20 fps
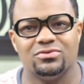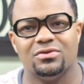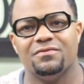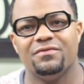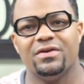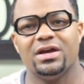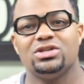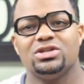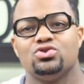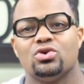to
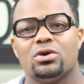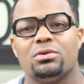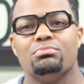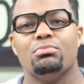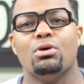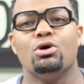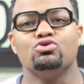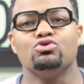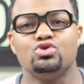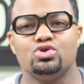invest your
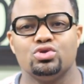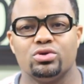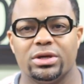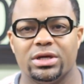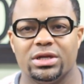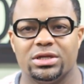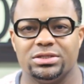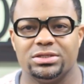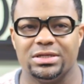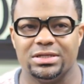emotional
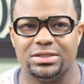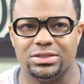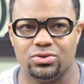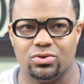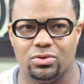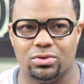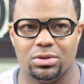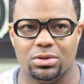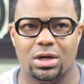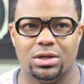energy
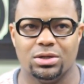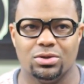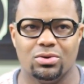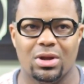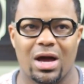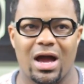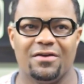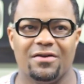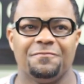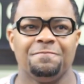into a
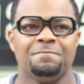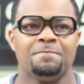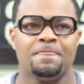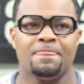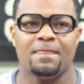new life.